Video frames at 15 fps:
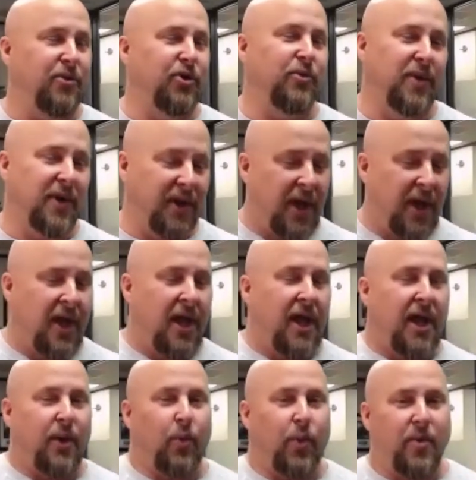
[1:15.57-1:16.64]
But
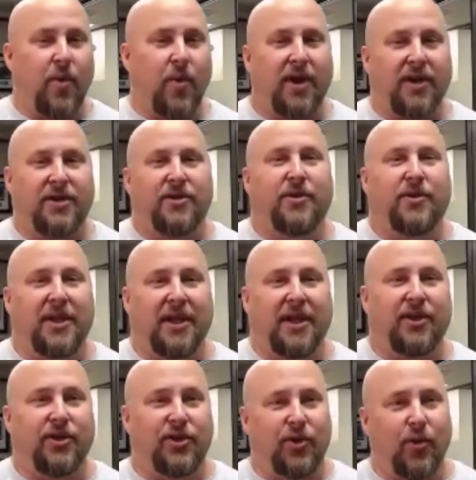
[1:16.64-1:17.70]
we wanted to get
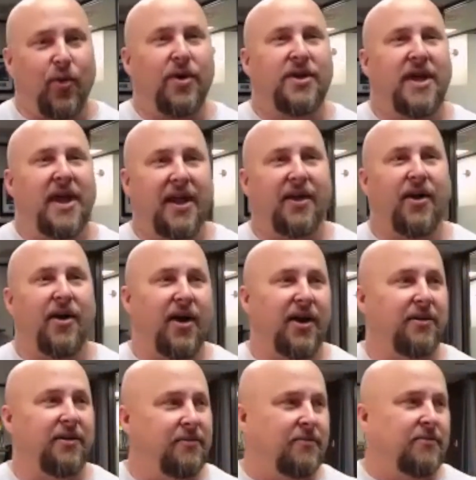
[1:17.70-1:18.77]
your take on
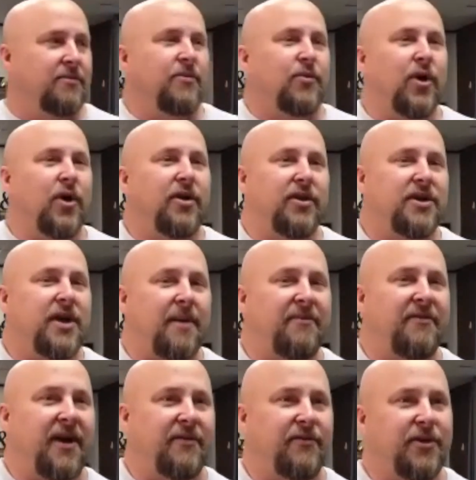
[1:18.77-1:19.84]
what are the top
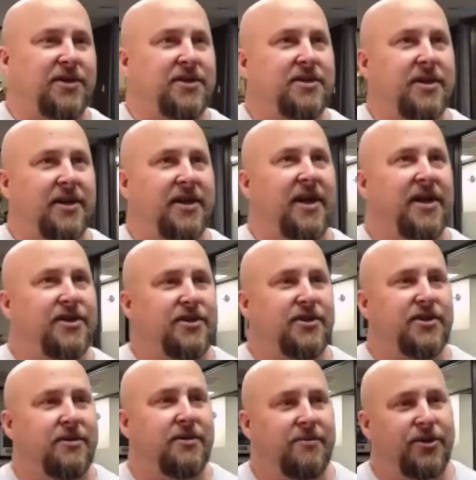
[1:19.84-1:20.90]
5 reasons that an agent
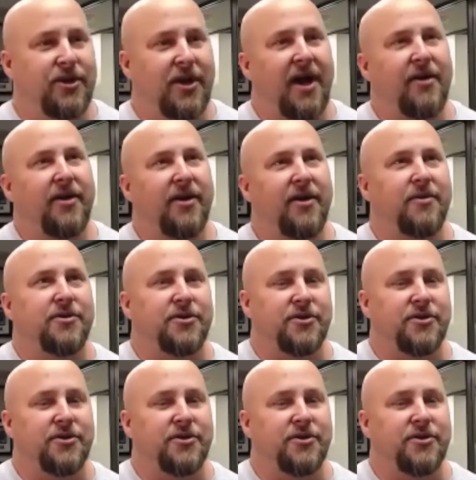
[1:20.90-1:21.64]
should hire a coach.